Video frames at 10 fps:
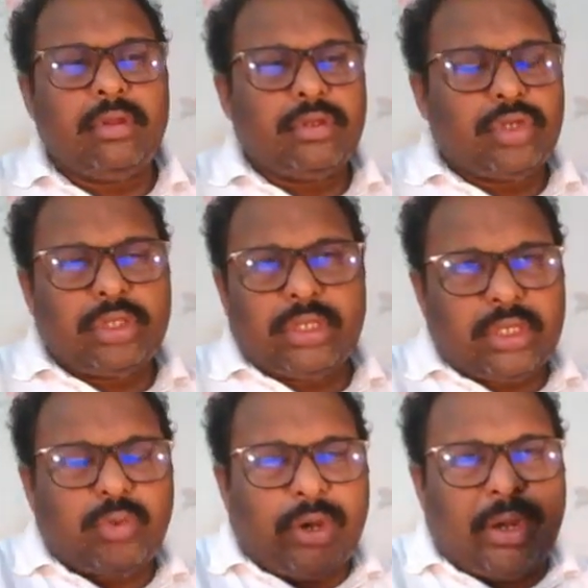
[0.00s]
So this
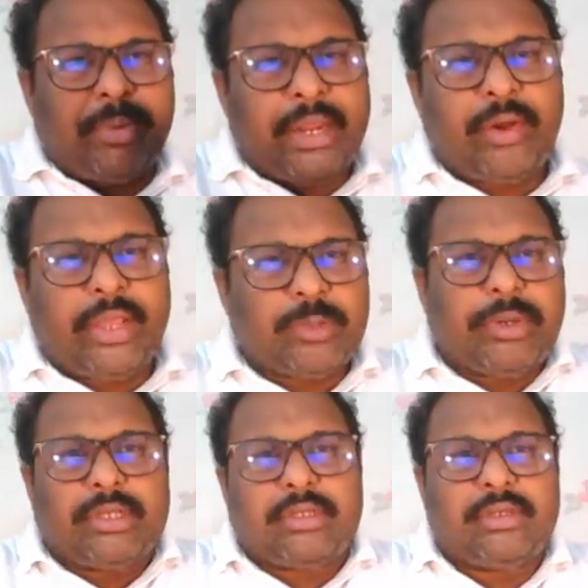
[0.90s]
is what I am trying to
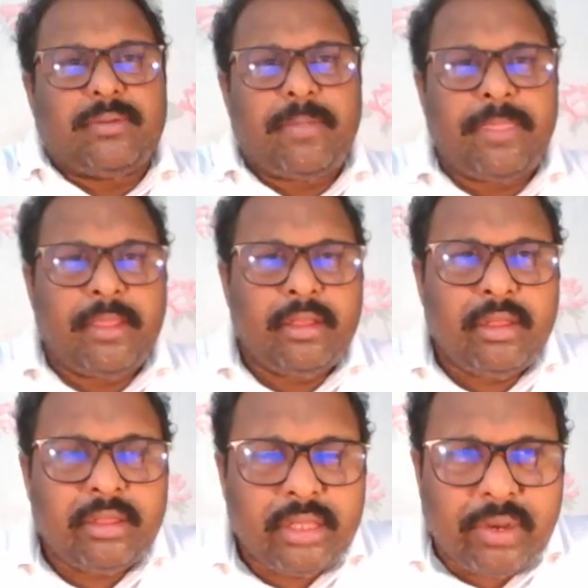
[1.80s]
express.
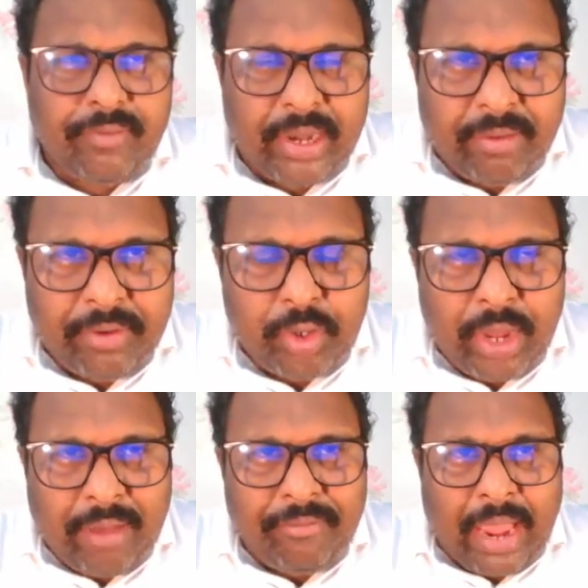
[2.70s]
That whenever you
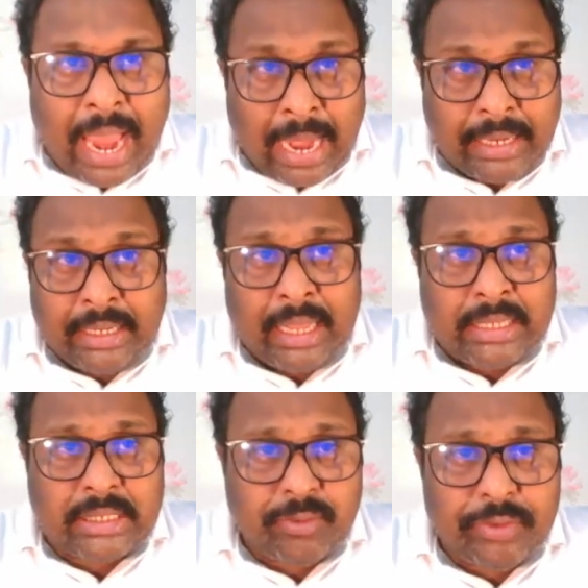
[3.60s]
have
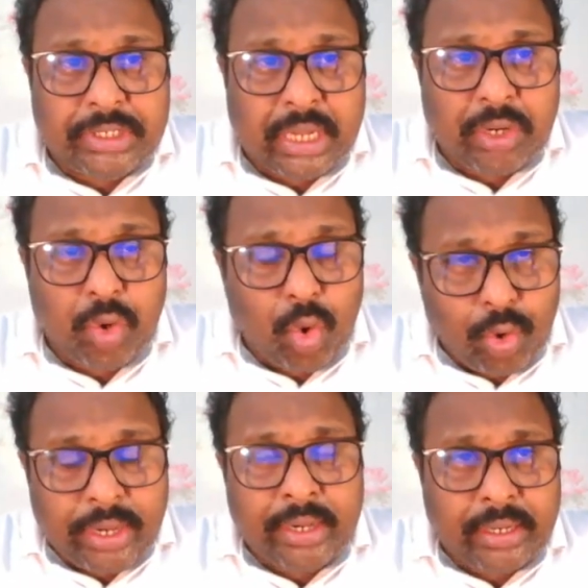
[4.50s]
antennas which are
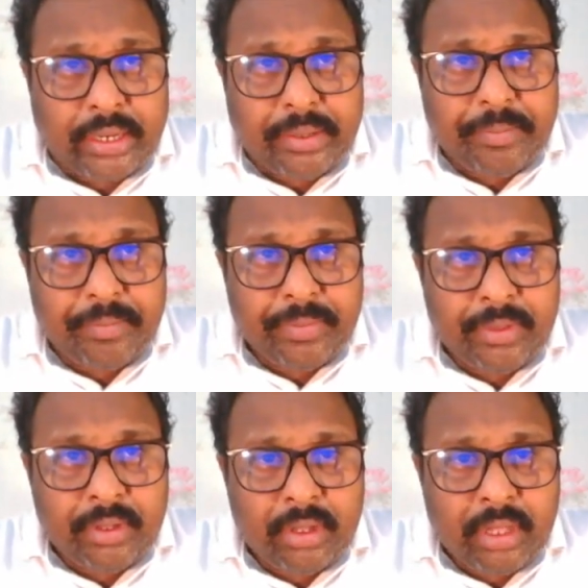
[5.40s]
oriented
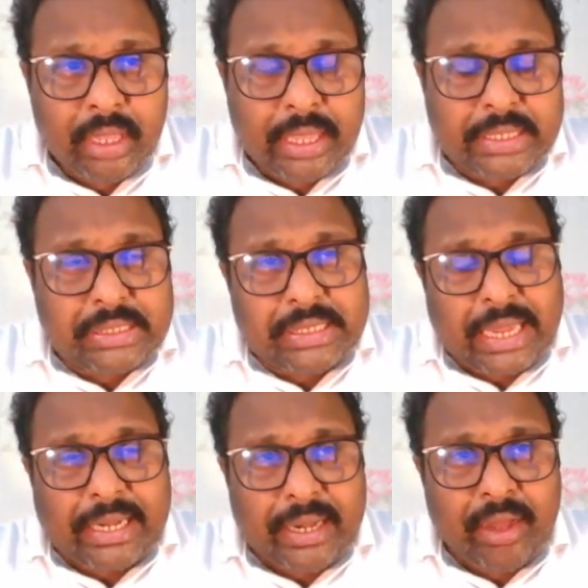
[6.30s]

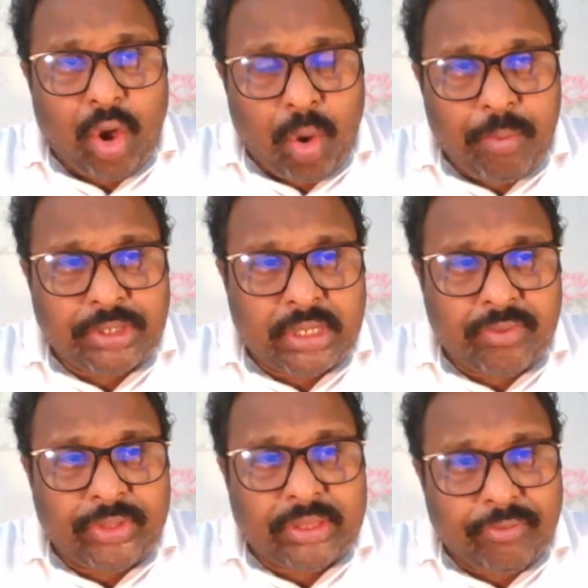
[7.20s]
exactly opposite
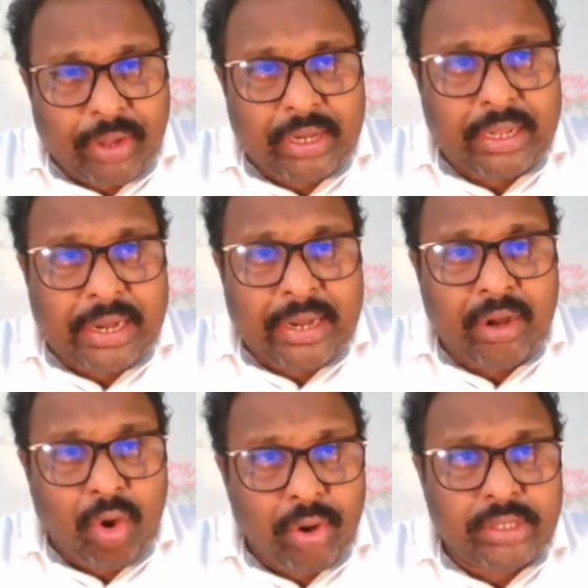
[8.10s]
with vertical and
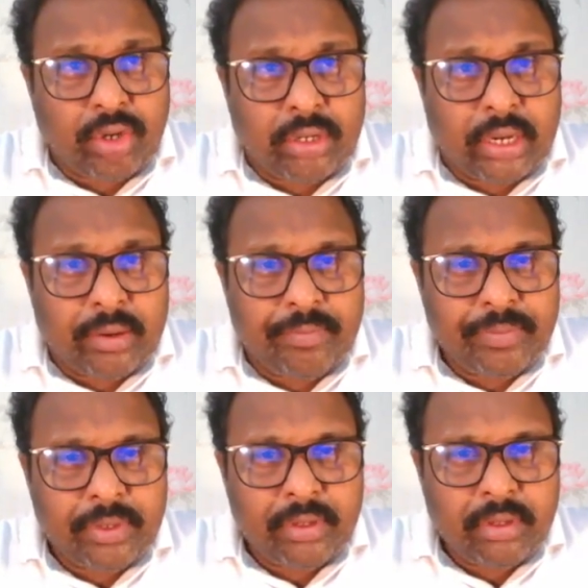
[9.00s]
horizontal,
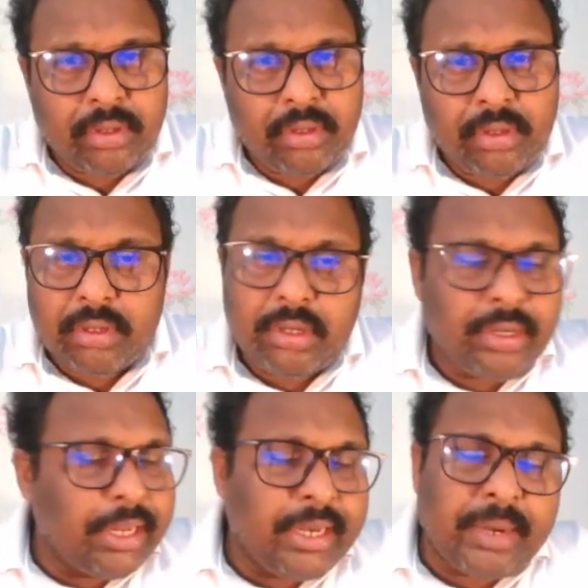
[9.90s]

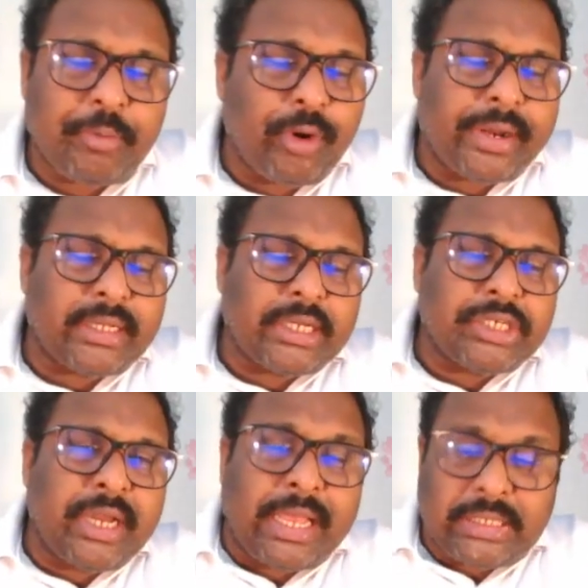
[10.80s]
linear
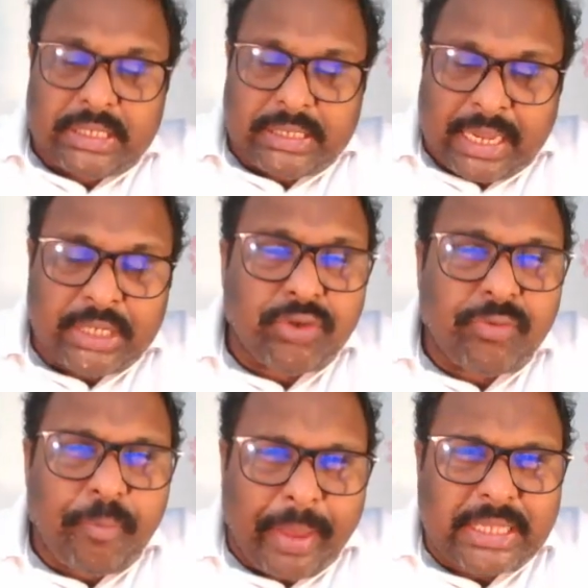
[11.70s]
polarization has a chance
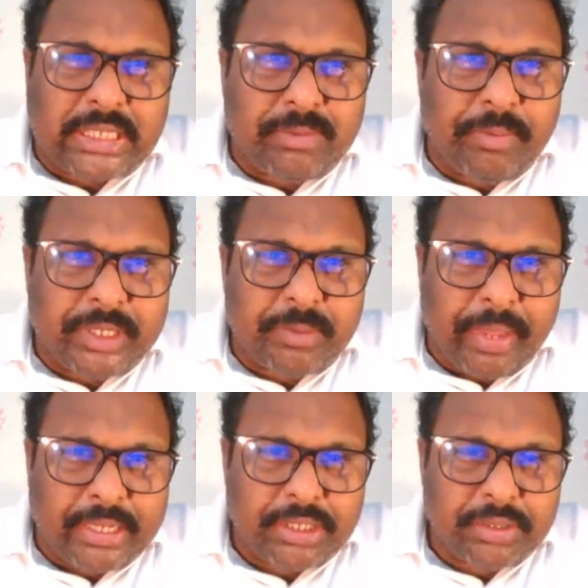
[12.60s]
of maximum
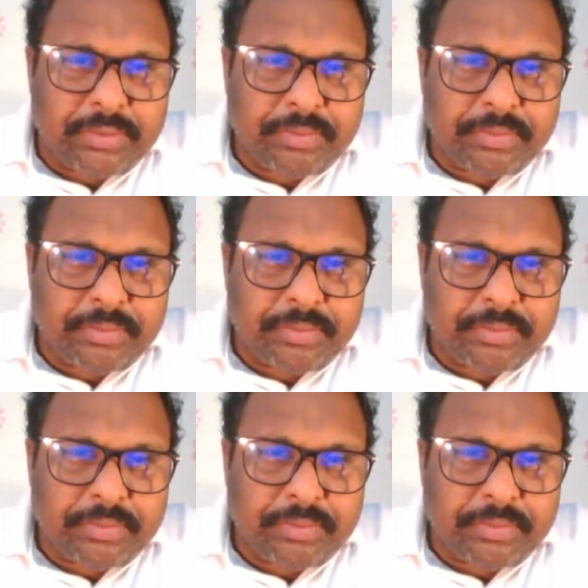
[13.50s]
mismatch.